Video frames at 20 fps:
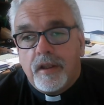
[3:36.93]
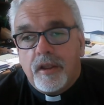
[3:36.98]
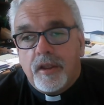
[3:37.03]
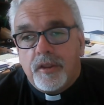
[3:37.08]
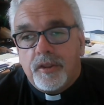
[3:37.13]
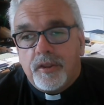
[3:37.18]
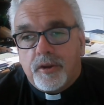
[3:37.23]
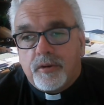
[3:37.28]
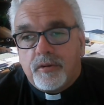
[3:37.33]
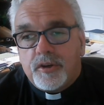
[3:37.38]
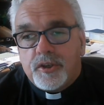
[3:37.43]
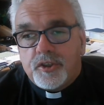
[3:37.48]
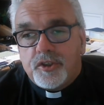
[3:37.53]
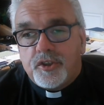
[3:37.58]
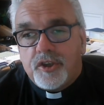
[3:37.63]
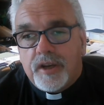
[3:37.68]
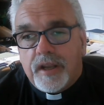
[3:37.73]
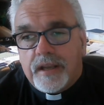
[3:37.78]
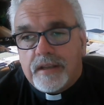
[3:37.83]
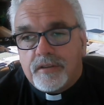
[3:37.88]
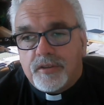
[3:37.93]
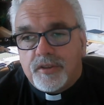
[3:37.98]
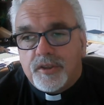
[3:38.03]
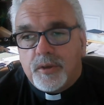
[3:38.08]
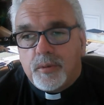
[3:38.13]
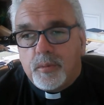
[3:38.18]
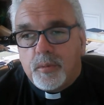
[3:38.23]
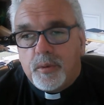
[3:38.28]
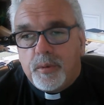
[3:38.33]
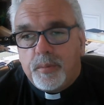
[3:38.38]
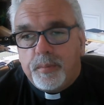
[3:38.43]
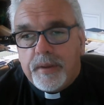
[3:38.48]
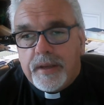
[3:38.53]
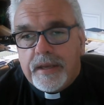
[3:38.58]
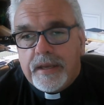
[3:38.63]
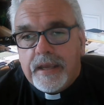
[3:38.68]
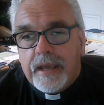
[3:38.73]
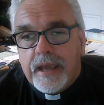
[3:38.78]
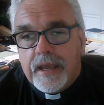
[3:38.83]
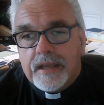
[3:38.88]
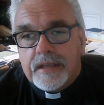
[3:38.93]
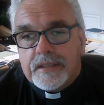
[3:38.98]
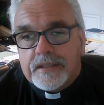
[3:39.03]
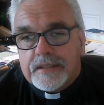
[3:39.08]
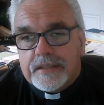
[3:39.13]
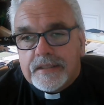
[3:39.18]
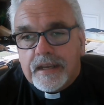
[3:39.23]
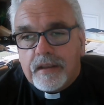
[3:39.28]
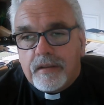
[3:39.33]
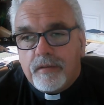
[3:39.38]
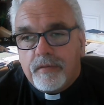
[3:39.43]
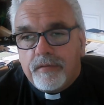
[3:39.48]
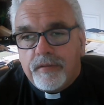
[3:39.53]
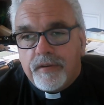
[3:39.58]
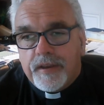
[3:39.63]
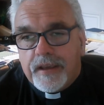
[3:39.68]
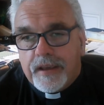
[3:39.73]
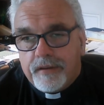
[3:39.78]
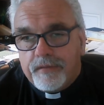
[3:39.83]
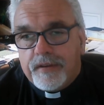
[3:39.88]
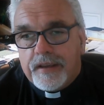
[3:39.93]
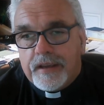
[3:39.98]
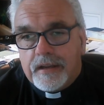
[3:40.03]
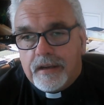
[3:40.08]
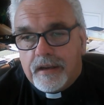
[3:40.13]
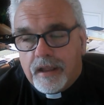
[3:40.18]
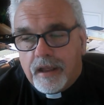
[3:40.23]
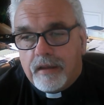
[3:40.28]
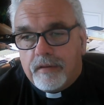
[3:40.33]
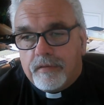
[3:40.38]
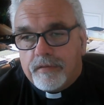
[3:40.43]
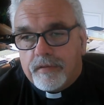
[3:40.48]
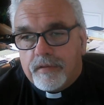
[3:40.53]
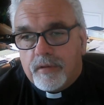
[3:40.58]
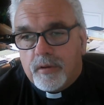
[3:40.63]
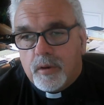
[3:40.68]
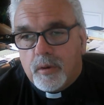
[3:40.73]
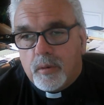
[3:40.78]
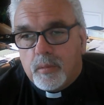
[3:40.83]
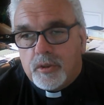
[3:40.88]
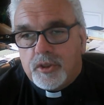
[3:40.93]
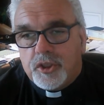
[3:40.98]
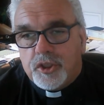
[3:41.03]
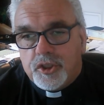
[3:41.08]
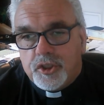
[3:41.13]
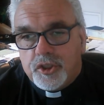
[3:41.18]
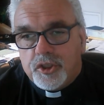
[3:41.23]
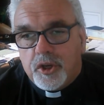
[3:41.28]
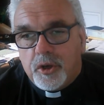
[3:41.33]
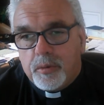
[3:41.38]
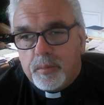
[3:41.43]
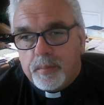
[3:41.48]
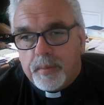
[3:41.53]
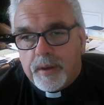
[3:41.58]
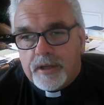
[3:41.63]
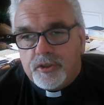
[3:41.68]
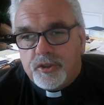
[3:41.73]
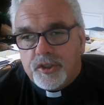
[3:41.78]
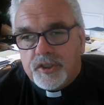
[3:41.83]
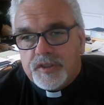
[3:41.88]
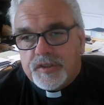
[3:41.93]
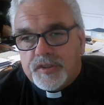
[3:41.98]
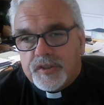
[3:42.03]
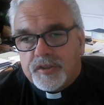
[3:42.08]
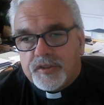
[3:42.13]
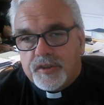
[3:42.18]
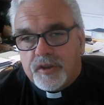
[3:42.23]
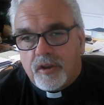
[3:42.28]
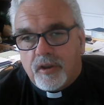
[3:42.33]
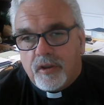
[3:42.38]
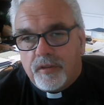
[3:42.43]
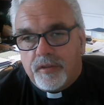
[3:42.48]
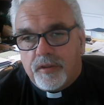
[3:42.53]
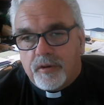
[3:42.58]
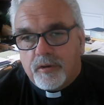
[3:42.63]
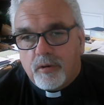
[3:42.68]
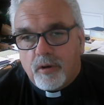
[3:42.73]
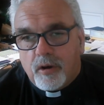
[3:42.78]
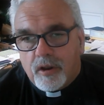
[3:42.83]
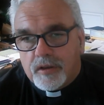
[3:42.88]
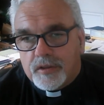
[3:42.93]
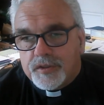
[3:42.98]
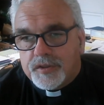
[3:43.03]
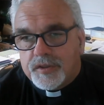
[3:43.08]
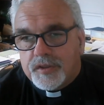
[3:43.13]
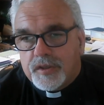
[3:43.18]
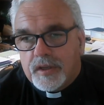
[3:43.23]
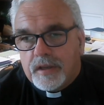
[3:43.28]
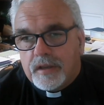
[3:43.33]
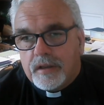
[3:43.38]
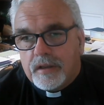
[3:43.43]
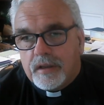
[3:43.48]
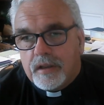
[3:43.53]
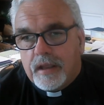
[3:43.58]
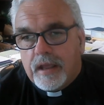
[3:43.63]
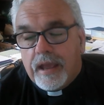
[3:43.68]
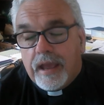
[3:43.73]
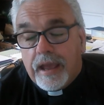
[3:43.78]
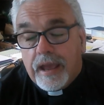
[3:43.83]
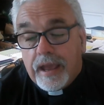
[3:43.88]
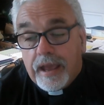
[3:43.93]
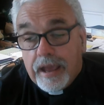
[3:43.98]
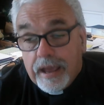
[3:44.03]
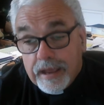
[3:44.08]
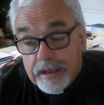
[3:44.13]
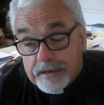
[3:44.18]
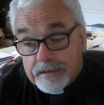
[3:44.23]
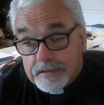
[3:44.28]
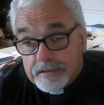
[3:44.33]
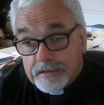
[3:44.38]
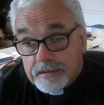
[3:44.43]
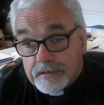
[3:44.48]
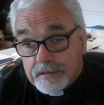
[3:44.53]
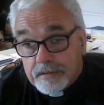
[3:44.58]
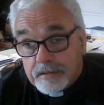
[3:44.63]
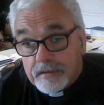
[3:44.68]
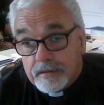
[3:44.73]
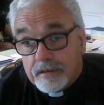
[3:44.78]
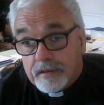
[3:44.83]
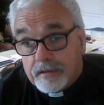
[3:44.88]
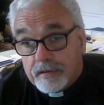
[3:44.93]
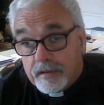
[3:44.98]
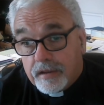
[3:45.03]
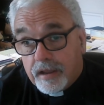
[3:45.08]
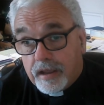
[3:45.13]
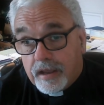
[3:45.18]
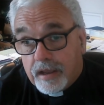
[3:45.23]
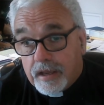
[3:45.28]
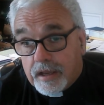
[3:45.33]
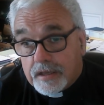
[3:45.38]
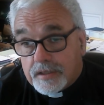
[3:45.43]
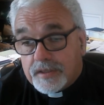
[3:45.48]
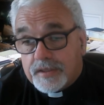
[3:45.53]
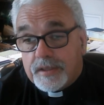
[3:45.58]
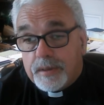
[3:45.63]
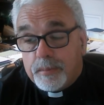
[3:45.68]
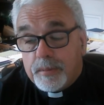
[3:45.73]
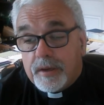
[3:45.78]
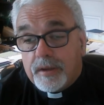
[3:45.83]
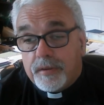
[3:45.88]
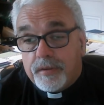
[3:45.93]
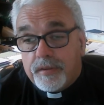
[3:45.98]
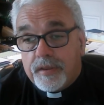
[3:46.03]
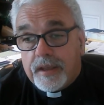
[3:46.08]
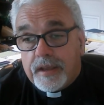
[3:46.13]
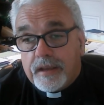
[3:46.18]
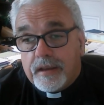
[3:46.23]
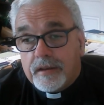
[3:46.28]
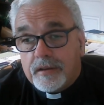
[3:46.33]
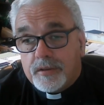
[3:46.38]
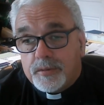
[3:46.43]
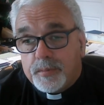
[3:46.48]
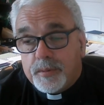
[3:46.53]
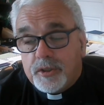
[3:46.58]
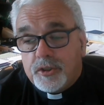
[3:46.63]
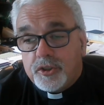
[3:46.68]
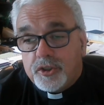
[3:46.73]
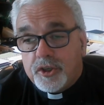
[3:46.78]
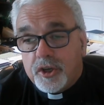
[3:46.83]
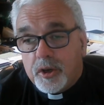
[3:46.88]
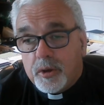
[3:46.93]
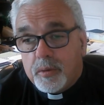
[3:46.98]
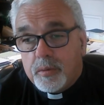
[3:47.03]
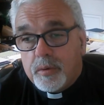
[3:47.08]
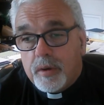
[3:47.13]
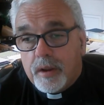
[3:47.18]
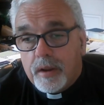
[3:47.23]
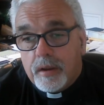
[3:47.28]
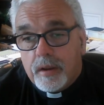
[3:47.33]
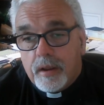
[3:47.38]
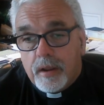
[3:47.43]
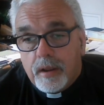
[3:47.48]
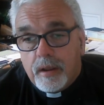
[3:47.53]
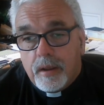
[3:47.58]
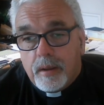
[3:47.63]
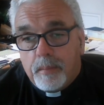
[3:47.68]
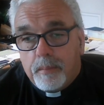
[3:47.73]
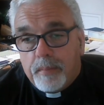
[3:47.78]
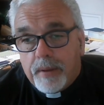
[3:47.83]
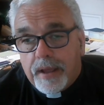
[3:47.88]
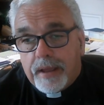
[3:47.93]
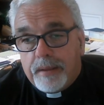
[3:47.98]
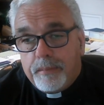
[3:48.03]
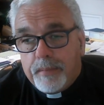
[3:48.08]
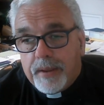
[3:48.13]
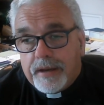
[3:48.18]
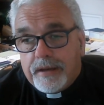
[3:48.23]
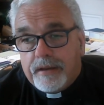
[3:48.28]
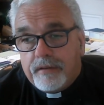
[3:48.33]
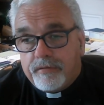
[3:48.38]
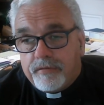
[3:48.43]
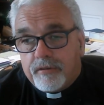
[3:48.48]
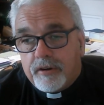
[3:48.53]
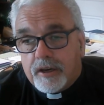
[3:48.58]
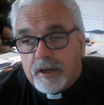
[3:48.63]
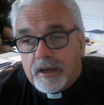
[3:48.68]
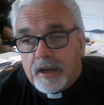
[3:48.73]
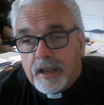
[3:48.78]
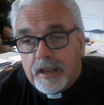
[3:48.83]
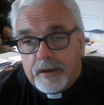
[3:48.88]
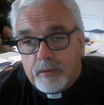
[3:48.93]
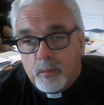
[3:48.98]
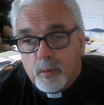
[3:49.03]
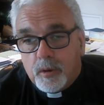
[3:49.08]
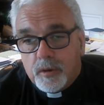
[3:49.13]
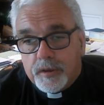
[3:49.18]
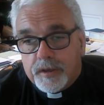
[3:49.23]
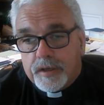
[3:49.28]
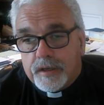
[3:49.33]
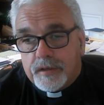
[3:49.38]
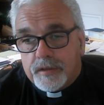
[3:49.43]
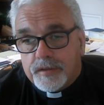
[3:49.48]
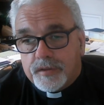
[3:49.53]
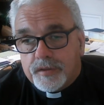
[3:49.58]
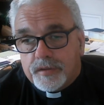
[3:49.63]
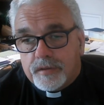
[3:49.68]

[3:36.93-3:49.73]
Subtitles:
The Christian answer would be self-giving love, which is shown by Jesus on the cross, and a similar thing has been shown by many frontline workers.